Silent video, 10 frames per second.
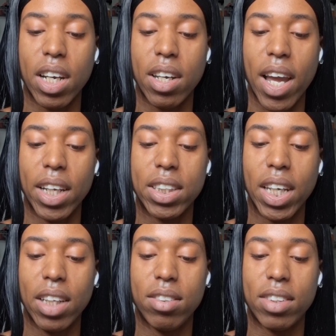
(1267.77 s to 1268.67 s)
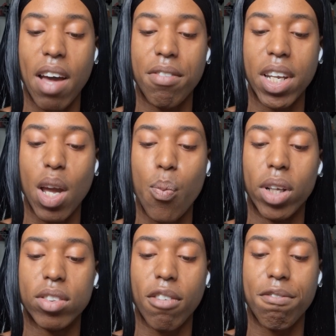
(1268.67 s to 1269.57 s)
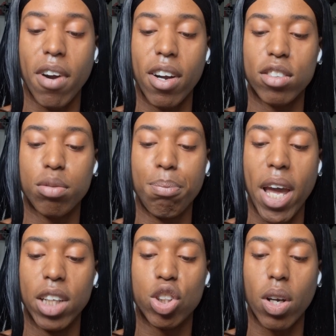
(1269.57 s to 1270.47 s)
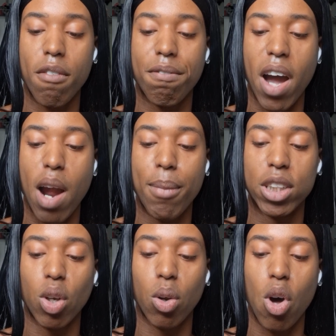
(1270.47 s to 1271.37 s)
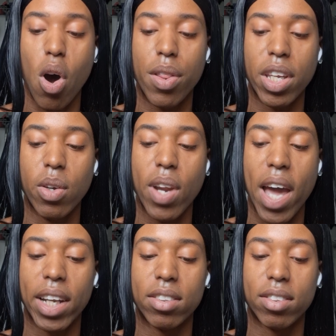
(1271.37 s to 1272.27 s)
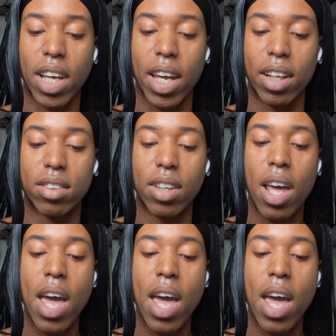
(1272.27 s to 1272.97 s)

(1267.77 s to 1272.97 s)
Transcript: in 1970 and was the first major environmental law in the United States.